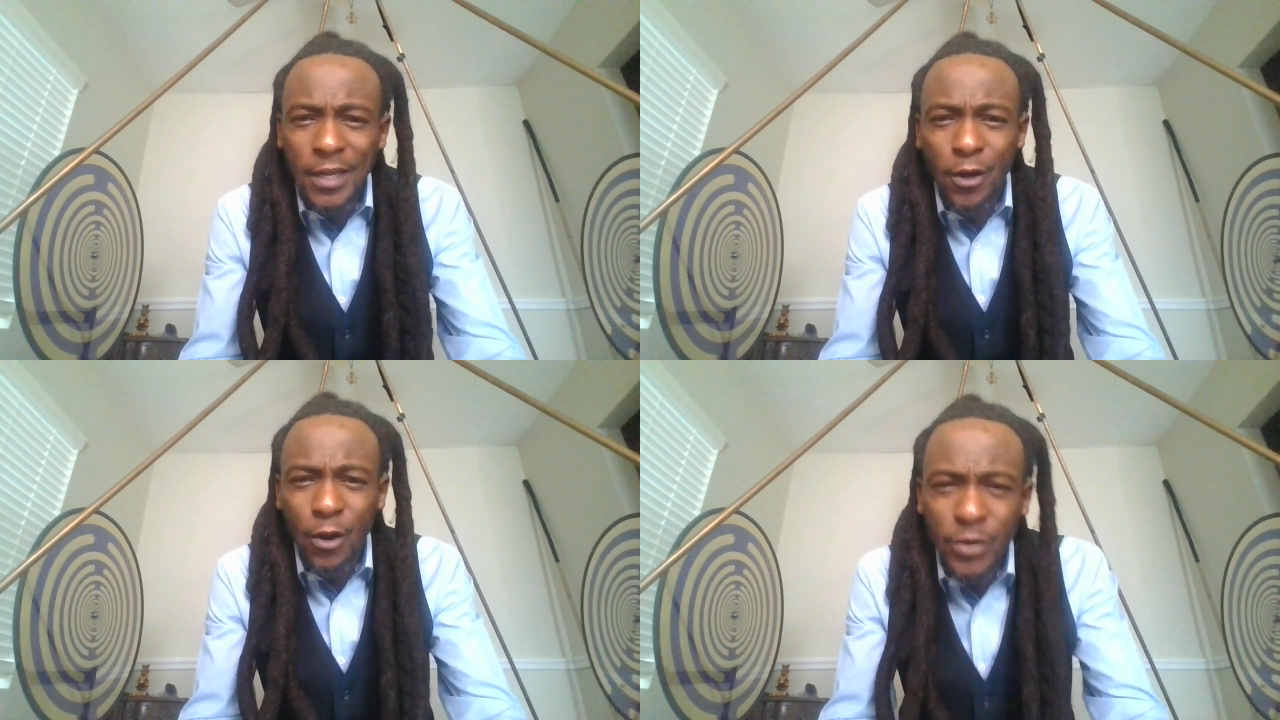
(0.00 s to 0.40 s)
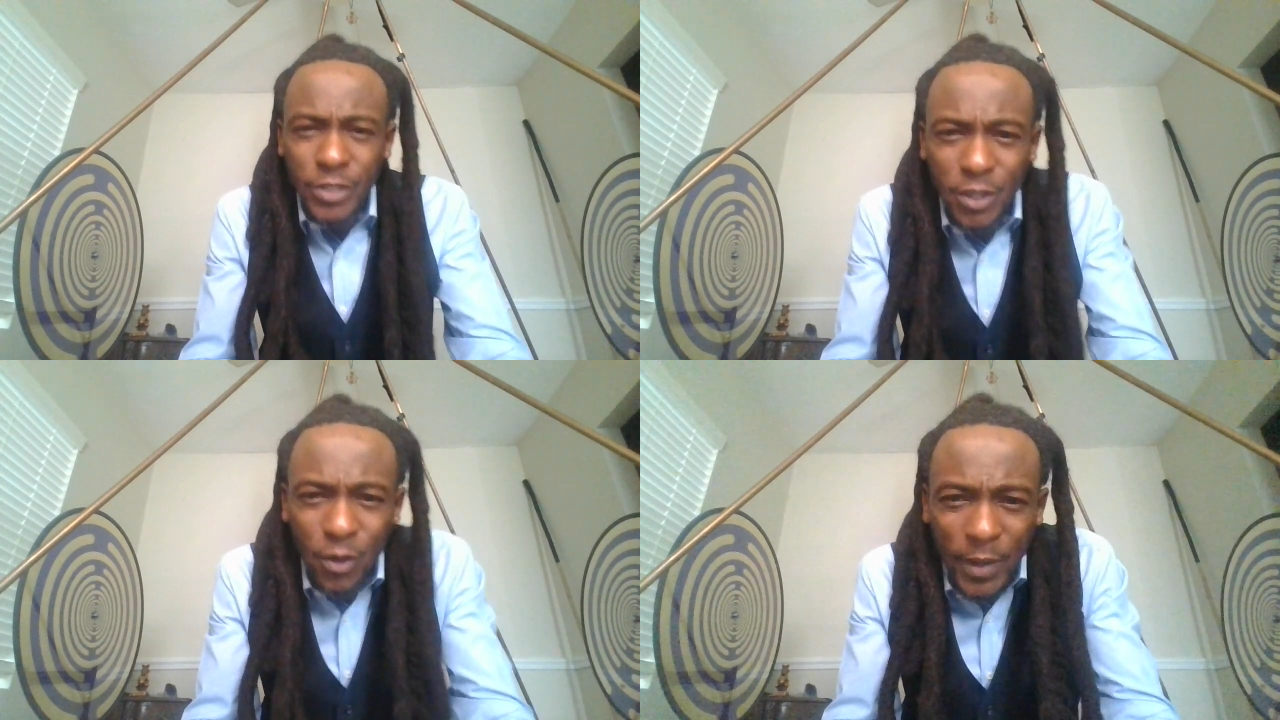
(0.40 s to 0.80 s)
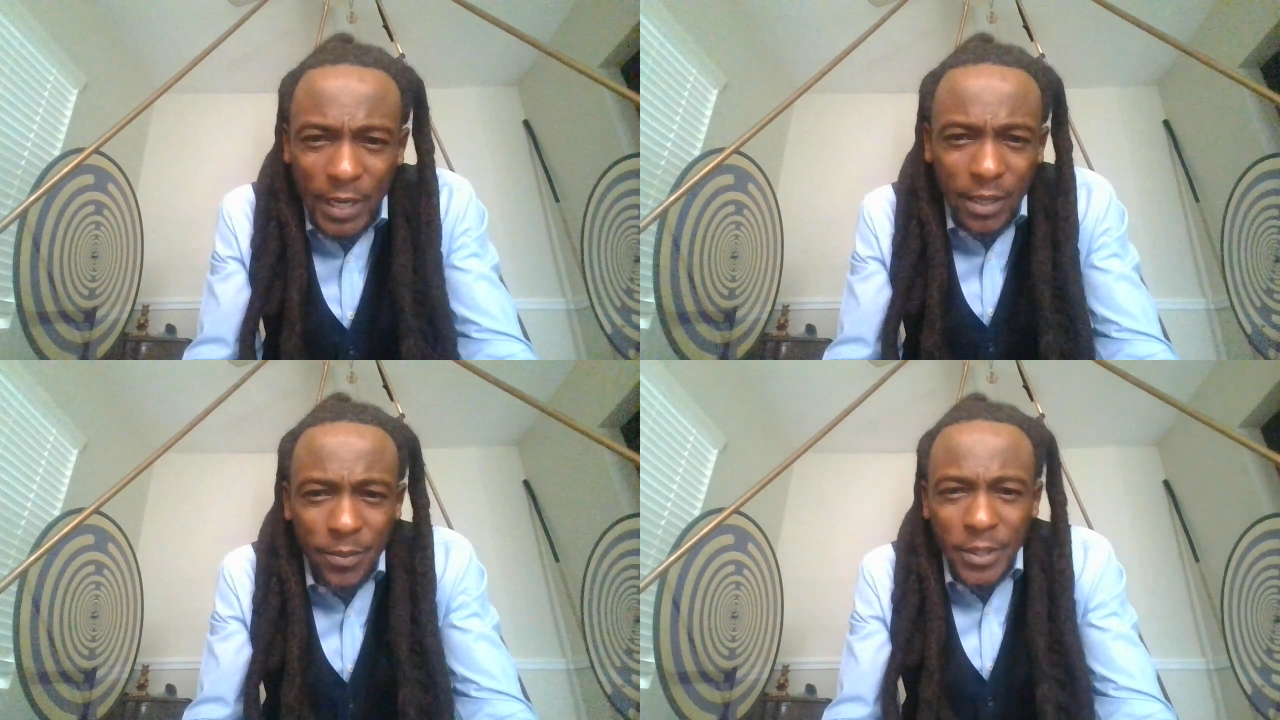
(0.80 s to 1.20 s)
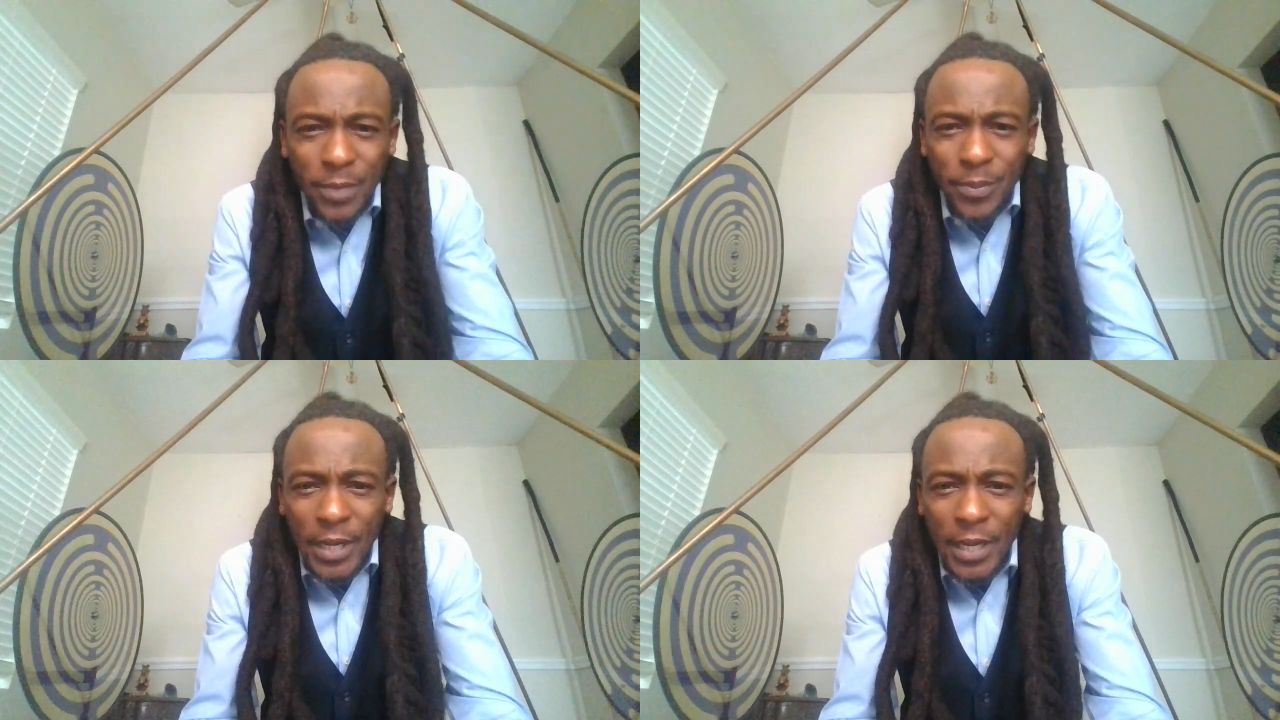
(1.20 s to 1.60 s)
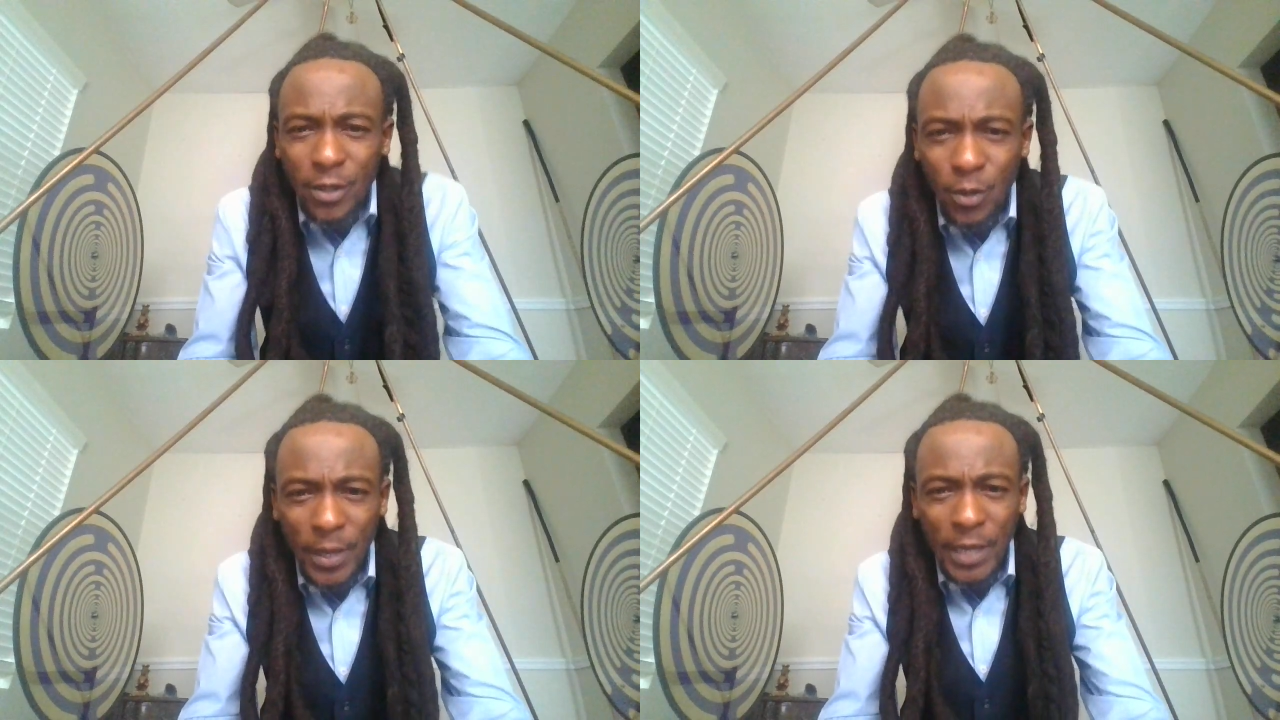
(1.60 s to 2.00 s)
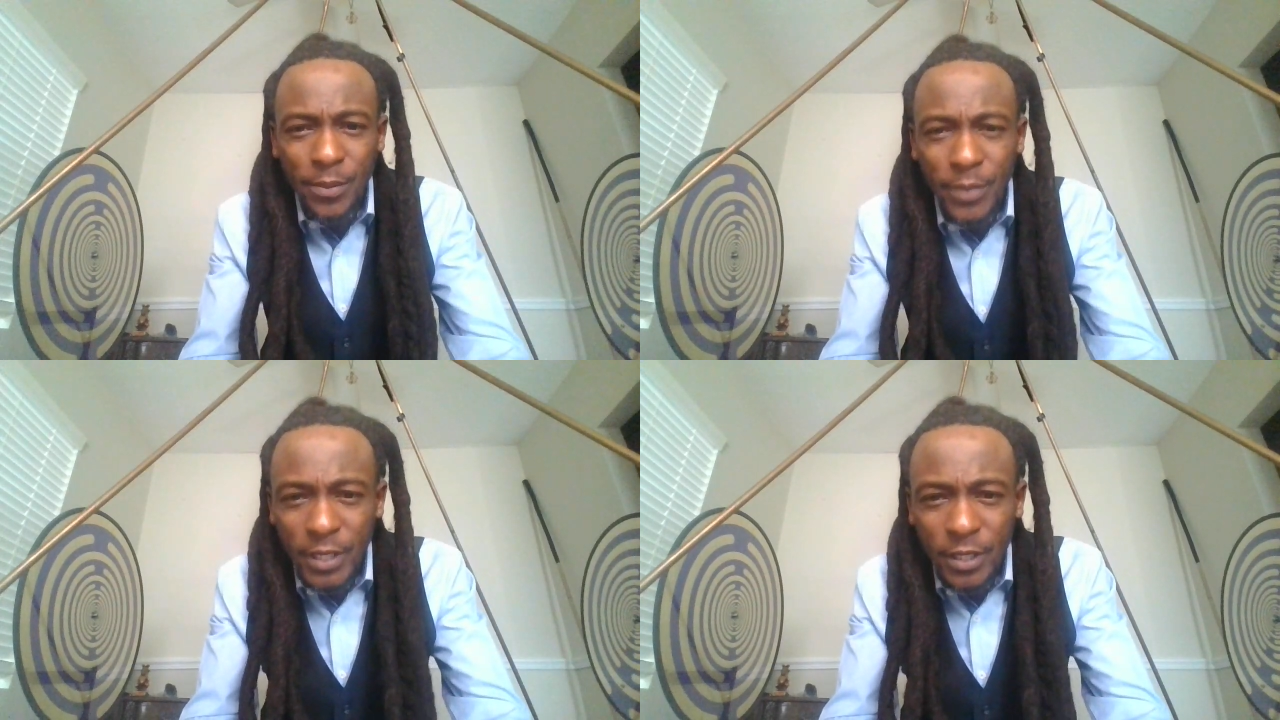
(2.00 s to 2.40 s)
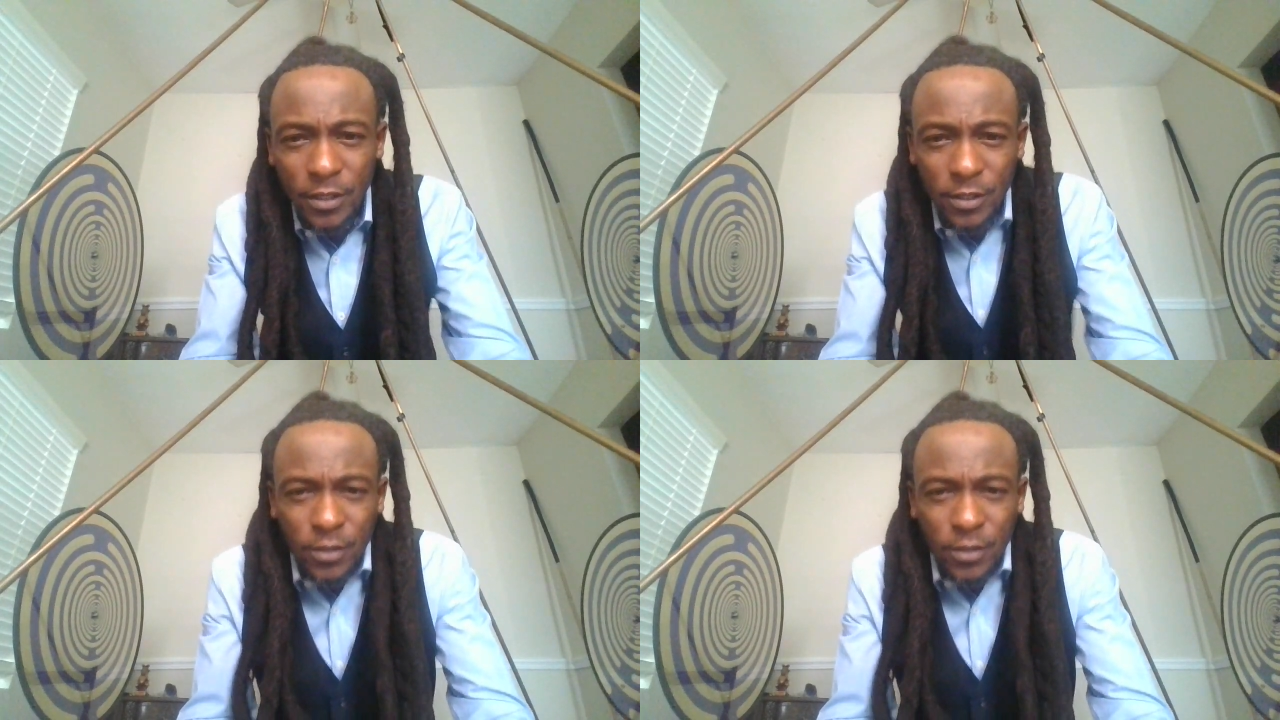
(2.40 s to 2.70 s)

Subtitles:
encouraging nobody to manipulate nobody, but